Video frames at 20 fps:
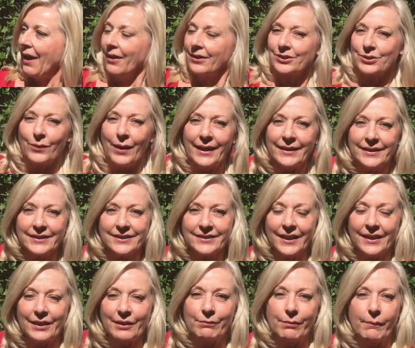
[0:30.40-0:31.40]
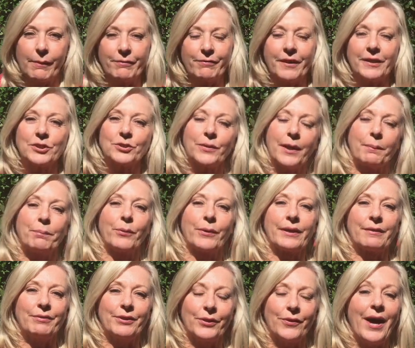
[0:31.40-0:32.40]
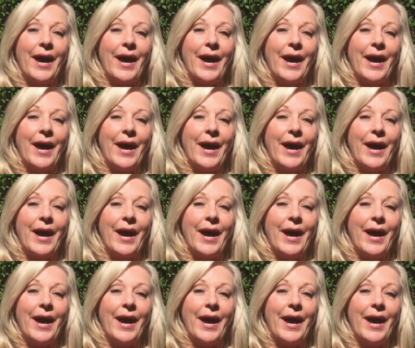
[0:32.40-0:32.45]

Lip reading: So I decided from a feng shui point of view,